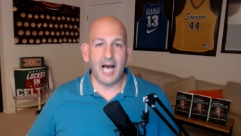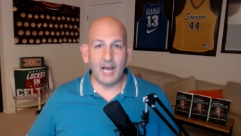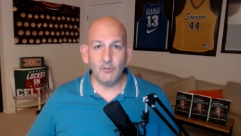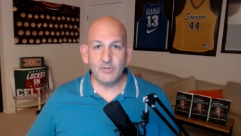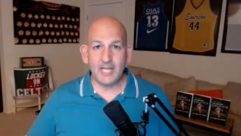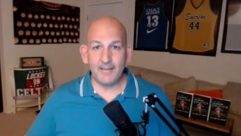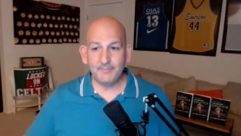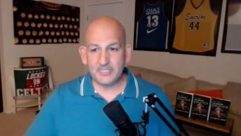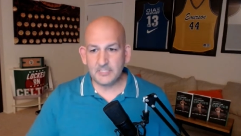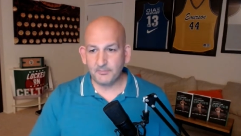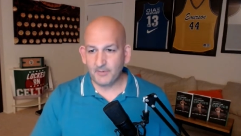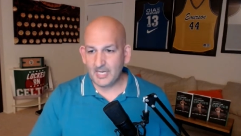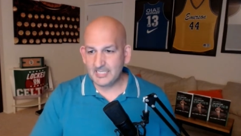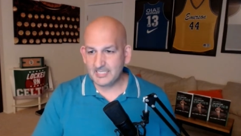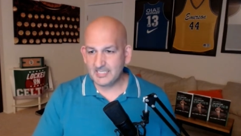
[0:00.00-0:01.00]
I would not be
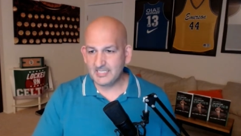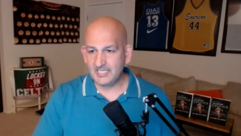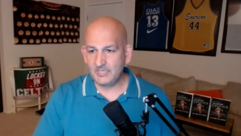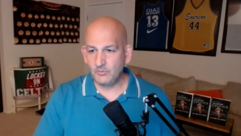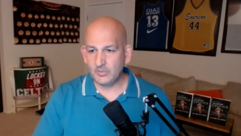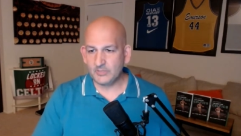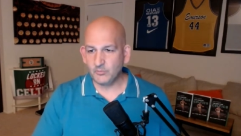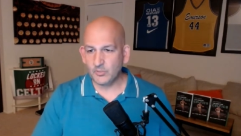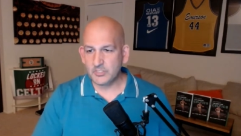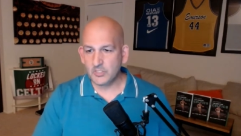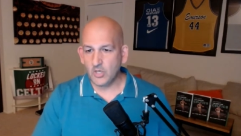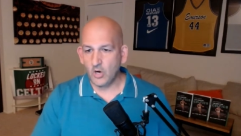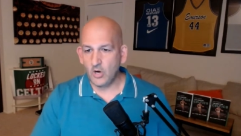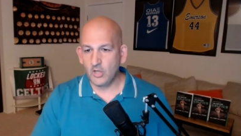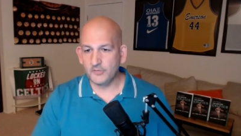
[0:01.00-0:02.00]
surprised to see what,
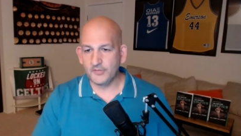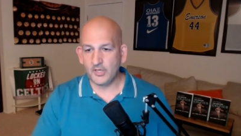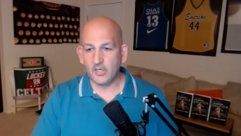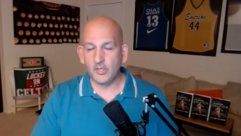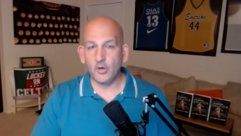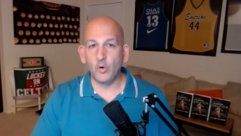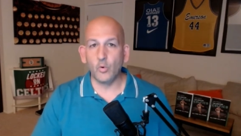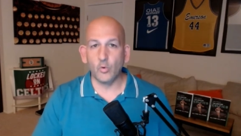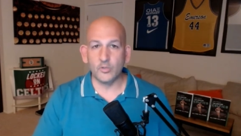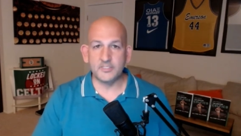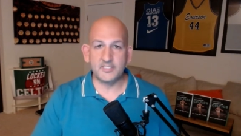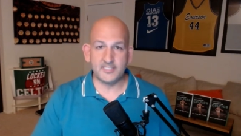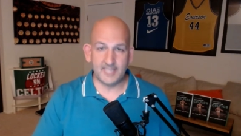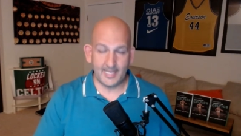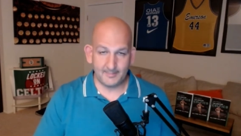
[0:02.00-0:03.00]
what's called a, a
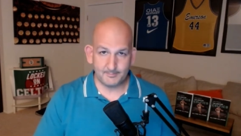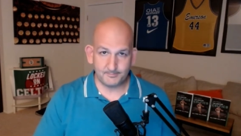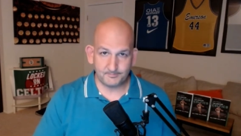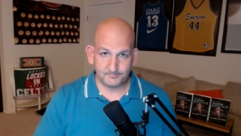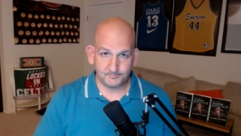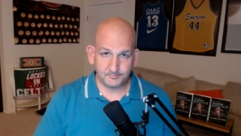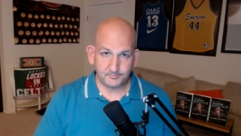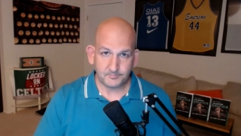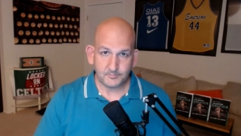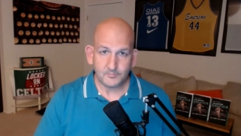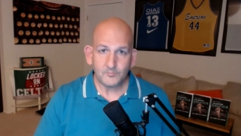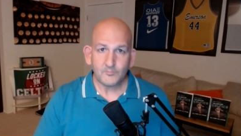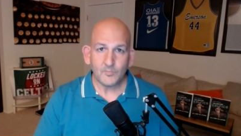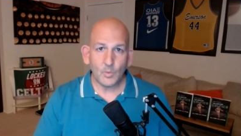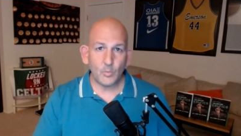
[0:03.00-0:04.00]
horn set,
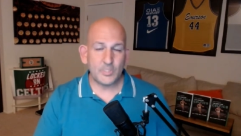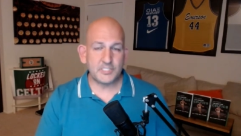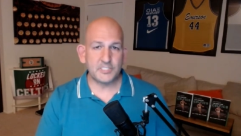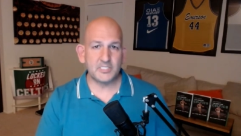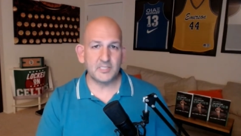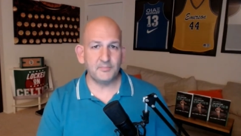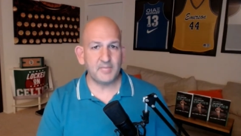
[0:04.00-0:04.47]
which is